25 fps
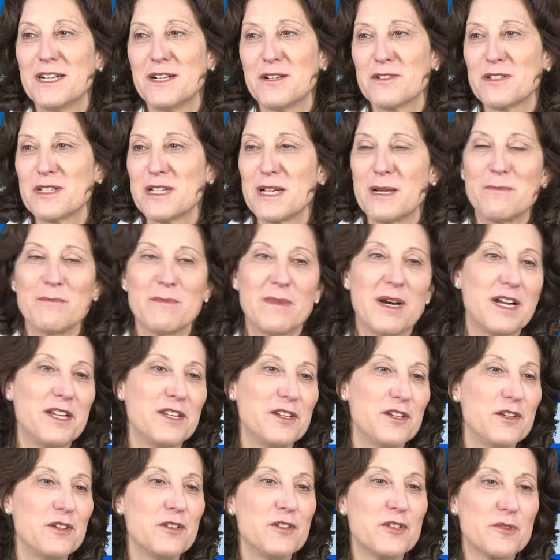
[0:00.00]
some
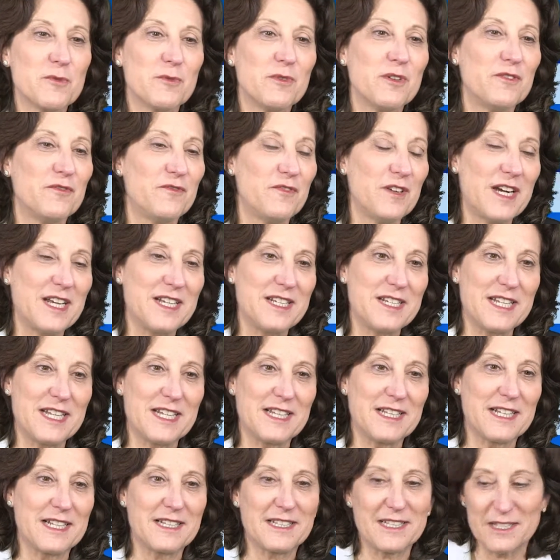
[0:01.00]
unusual
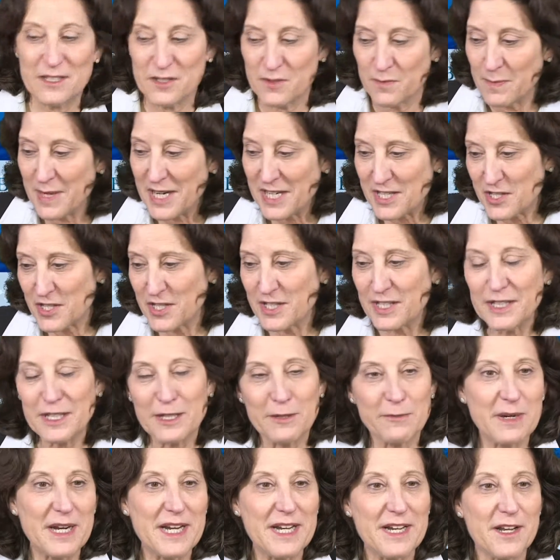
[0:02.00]
finding that is mentioned in
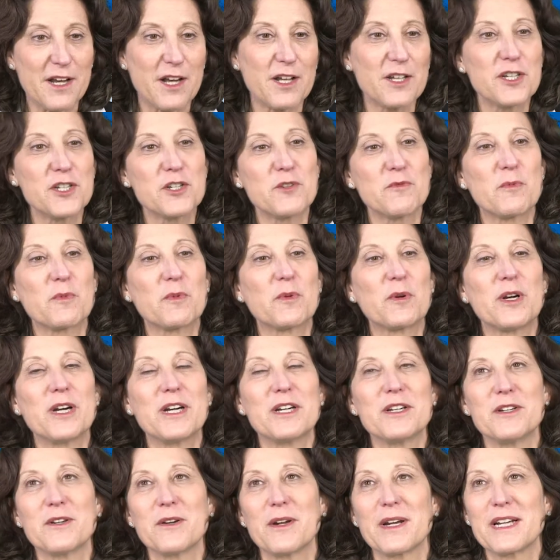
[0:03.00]
their radiology
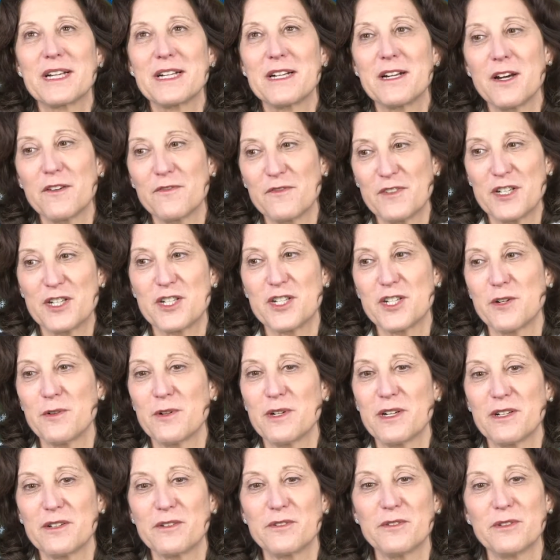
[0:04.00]
report. I can often
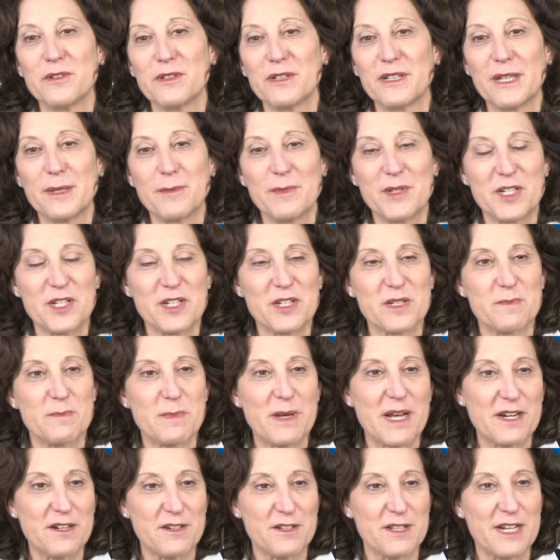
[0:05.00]
show it on Google Images
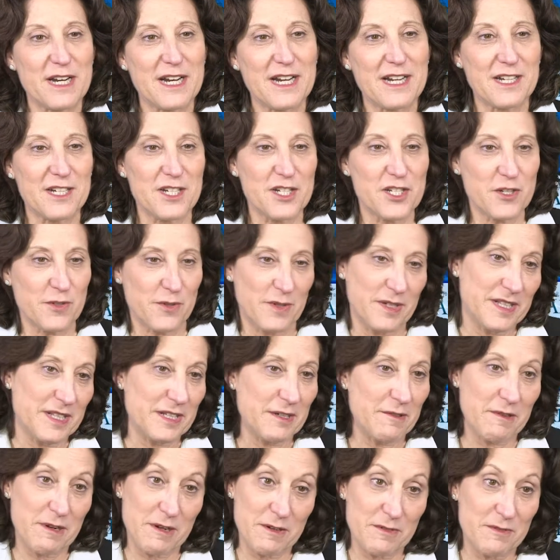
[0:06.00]
better than I can show it in
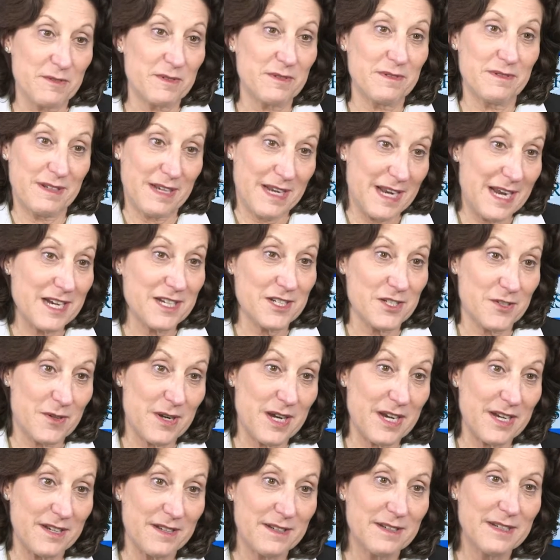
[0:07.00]
their own
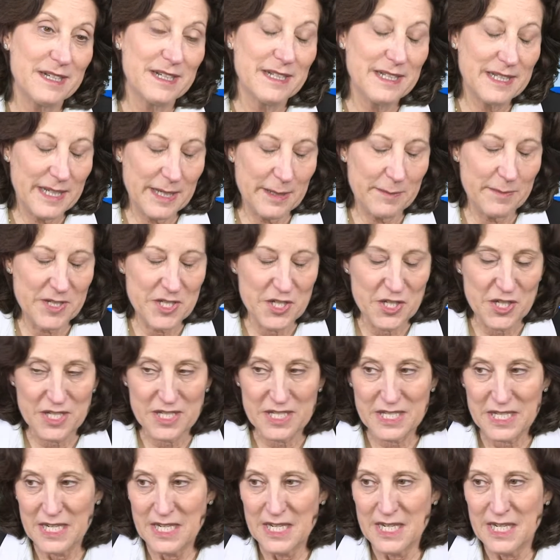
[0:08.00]
X-ray
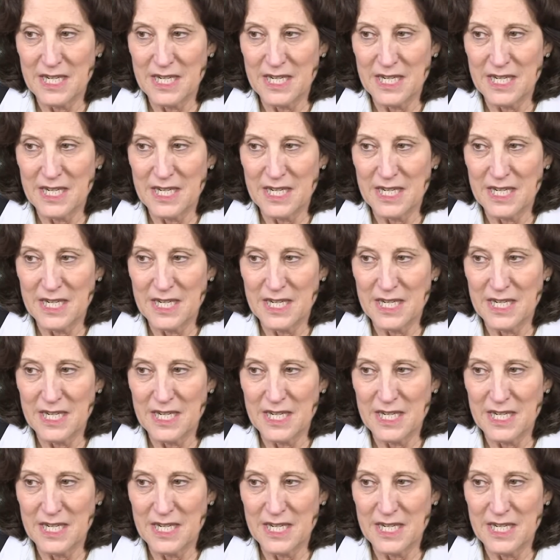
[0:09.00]
images.